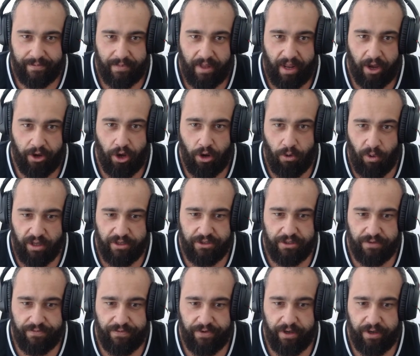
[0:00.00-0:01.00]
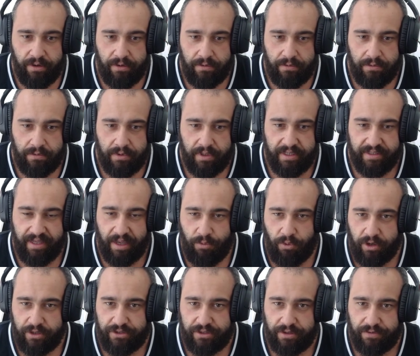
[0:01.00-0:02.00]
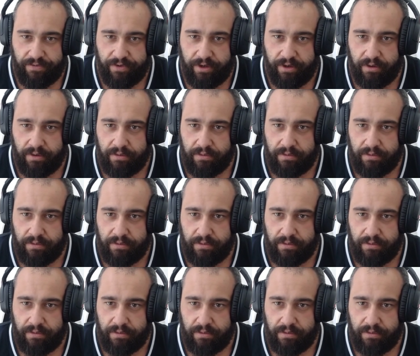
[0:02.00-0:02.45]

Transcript: Are y'all watching the video? Because I'm watching the video.